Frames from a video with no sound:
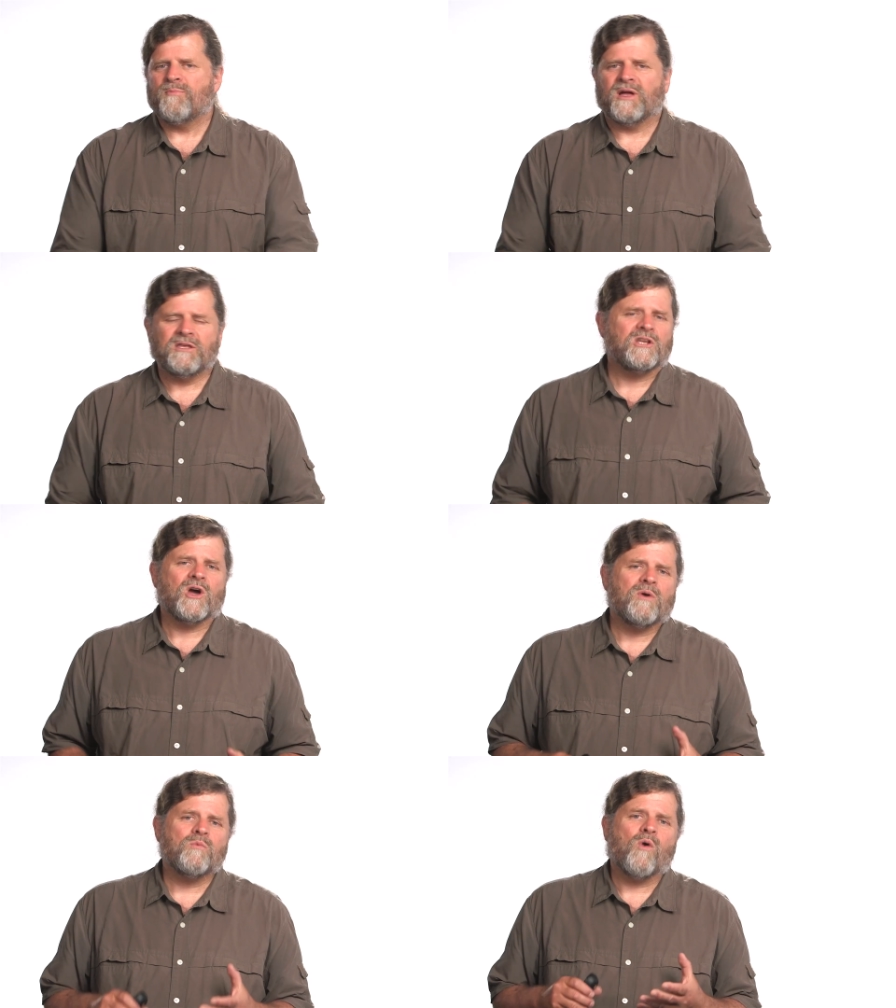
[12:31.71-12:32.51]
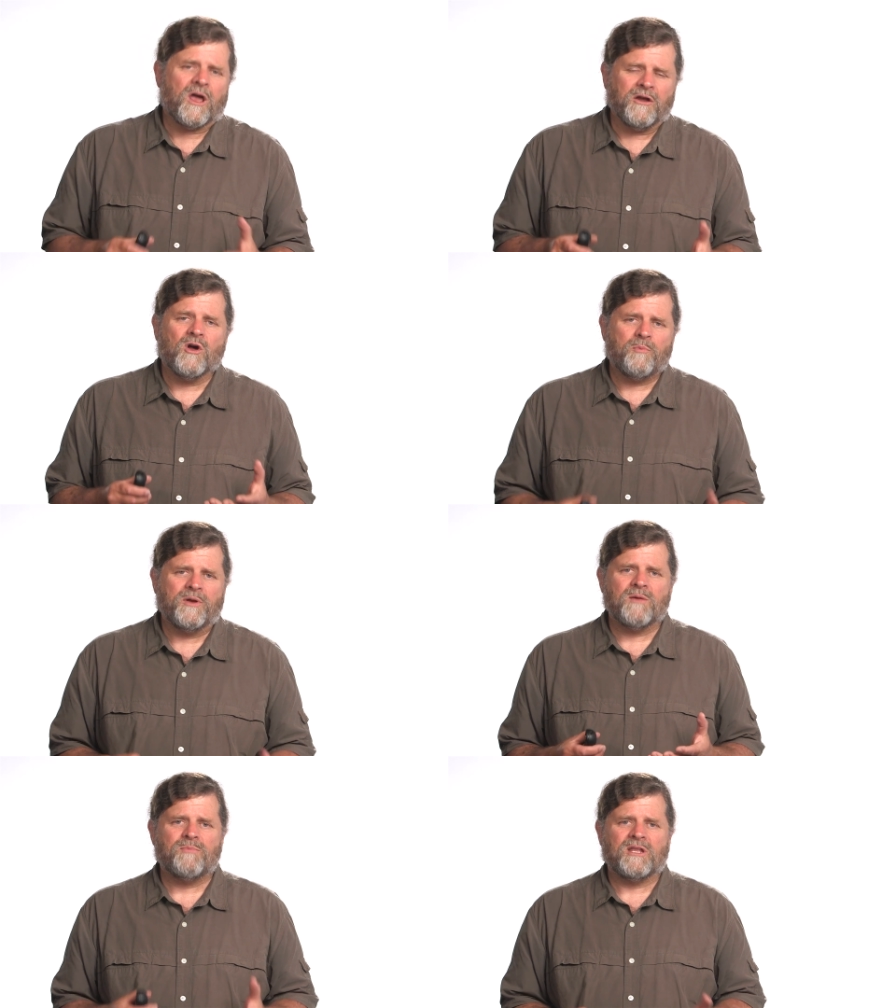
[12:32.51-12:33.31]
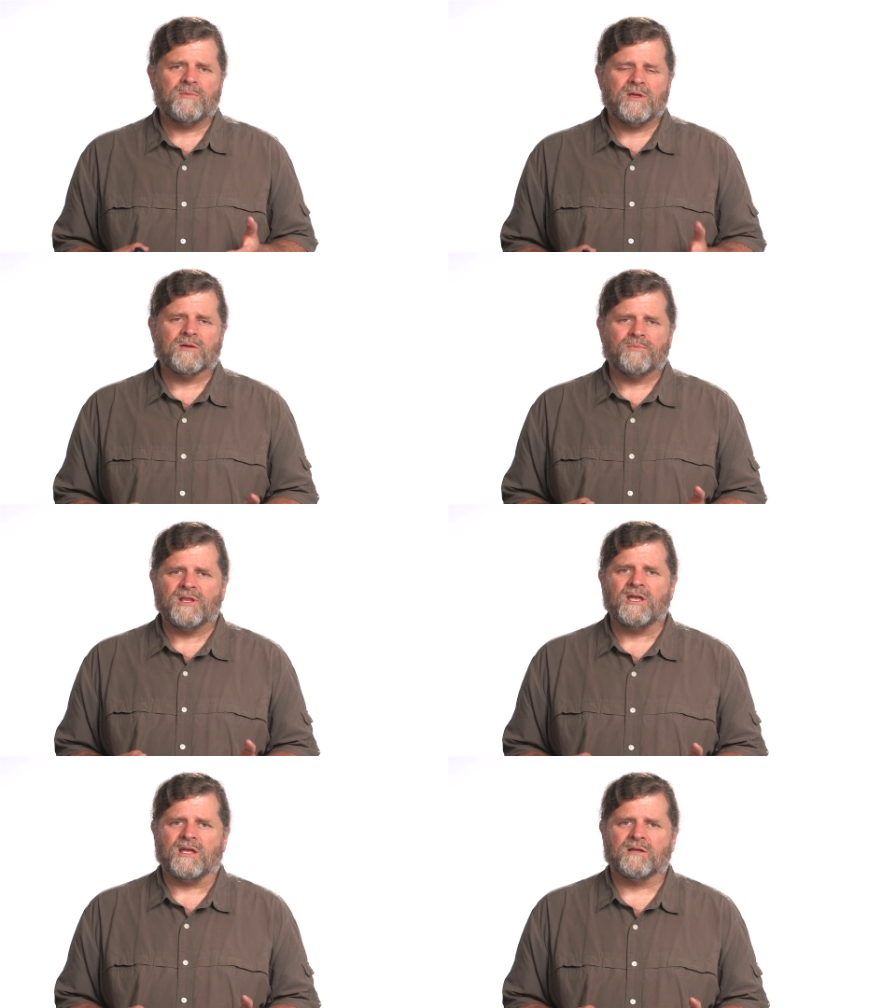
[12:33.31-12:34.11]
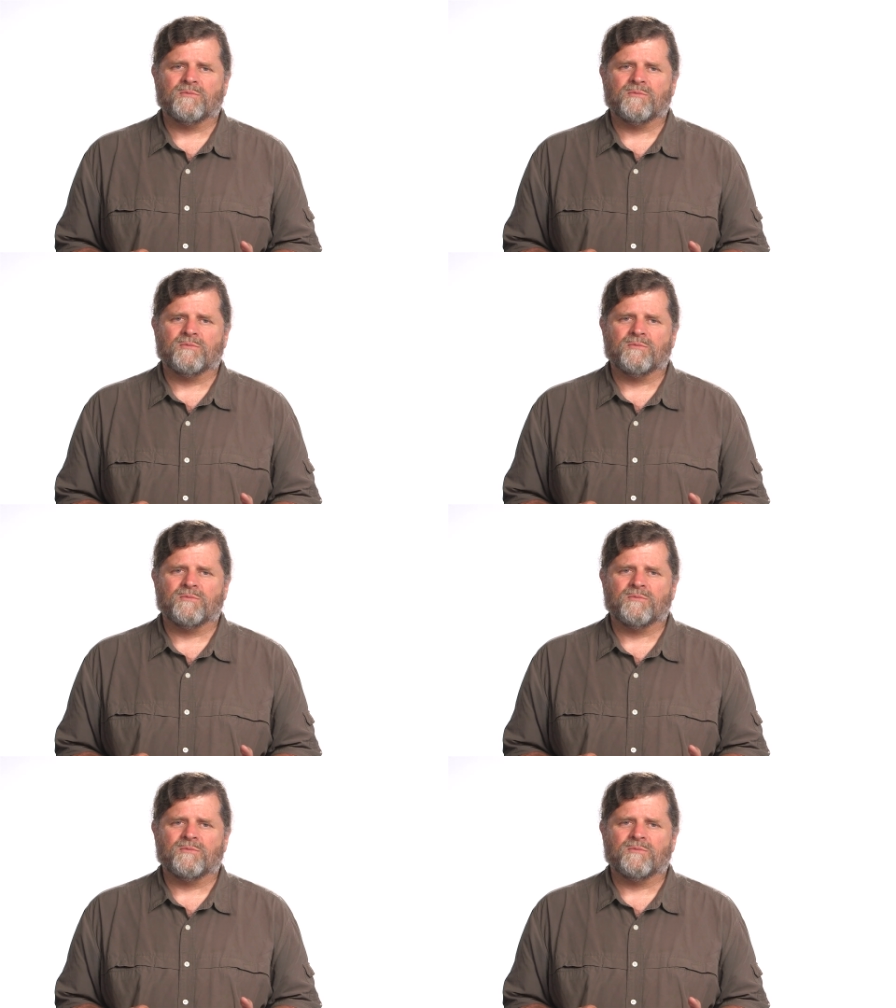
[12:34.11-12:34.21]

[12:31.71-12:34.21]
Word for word: But you know, we wanted OpenMP to be complete.